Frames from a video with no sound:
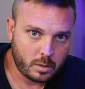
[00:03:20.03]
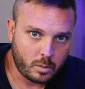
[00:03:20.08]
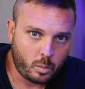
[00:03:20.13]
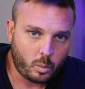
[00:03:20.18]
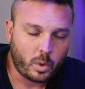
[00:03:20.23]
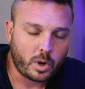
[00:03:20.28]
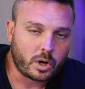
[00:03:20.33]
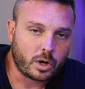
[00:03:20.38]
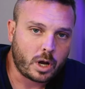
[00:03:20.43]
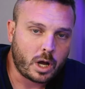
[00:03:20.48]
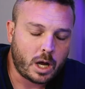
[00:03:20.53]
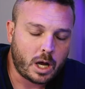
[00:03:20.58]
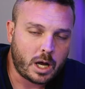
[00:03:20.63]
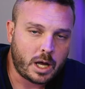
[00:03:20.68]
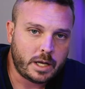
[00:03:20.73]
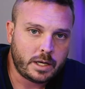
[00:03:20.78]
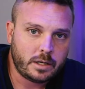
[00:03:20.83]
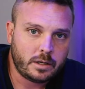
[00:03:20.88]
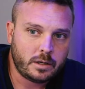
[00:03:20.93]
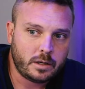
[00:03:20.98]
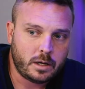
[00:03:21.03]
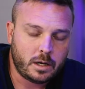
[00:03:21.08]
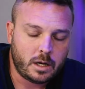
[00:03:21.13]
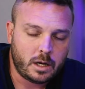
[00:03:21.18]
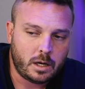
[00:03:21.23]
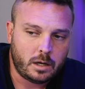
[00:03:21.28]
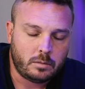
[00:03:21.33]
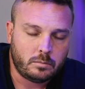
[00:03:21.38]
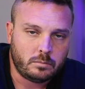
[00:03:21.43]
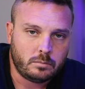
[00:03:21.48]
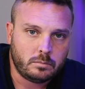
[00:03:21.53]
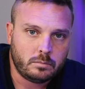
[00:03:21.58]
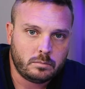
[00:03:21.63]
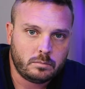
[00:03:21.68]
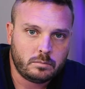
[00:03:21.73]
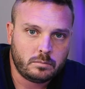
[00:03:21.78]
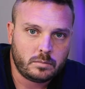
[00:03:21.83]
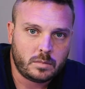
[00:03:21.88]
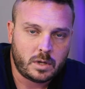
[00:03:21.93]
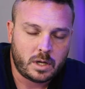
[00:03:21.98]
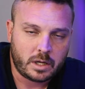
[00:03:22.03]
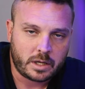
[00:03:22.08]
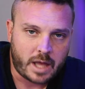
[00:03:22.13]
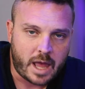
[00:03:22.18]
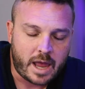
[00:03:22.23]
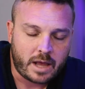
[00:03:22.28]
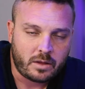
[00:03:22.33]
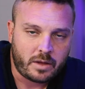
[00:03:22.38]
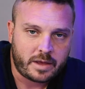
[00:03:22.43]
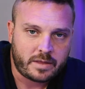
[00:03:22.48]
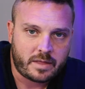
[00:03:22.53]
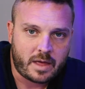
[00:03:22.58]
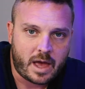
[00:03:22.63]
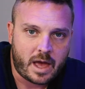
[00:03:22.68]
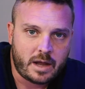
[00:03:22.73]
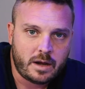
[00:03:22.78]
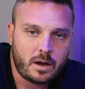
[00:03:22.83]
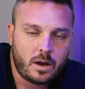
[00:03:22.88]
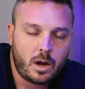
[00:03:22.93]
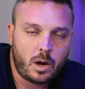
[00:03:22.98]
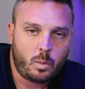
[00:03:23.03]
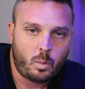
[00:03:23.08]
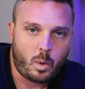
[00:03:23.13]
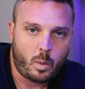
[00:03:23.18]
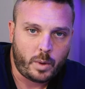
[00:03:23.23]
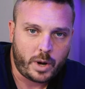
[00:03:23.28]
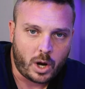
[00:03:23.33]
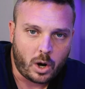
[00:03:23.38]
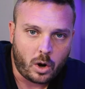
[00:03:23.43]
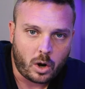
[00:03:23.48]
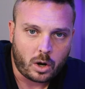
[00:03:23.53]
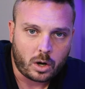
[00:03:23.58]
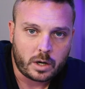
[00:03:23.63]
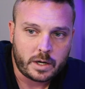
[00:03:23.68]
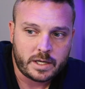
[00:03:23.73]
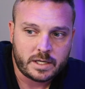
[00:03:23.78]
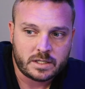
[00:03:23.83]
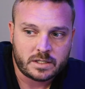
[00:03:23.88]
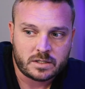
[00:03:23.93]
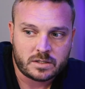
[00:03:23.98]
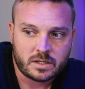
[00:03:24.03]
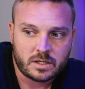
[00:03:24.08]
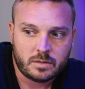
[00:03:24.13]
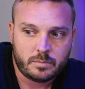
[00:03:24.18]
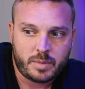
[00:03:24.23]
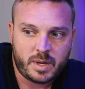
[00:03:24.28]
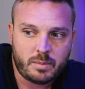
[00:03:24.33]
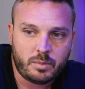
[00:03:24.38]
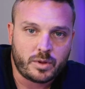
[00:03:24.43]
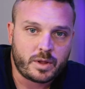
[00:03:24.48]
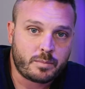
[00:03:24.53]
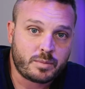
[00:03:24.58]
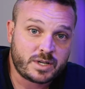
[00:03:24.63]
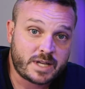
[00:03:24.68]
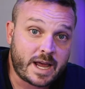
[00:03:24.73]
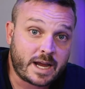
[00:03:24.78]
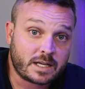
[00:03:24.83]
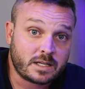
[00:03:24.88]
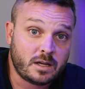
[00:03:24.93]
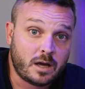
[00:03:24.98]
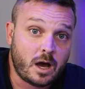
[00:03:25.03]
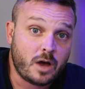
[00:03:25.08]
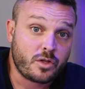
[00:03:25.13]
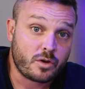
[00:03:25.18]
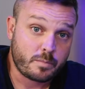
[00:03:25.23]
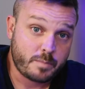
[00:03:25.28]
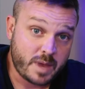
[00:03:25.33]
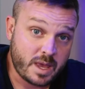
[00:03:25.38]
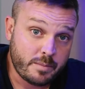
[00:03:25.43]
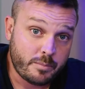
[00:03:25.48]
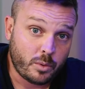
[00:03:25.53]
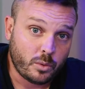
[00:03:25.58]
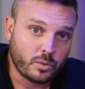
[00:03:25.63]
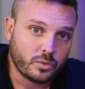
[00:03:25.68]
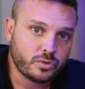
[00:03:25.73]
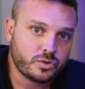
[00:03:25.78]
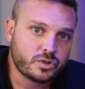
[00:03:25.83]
We're not a gang like that. What we are is people that protect other people.